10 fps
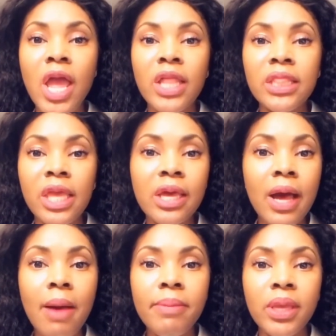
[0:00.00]
they
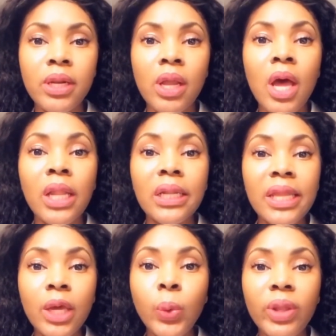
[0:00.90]
come in
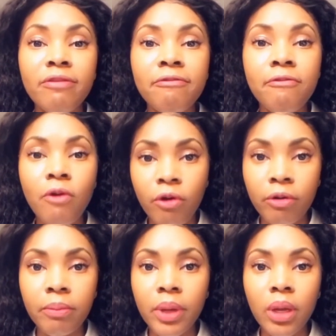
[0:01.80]
liquid
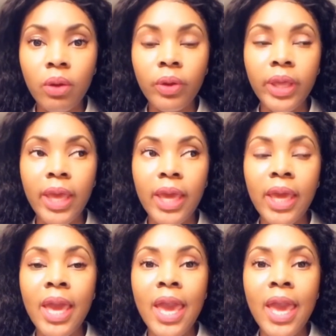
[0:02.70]
form, okay,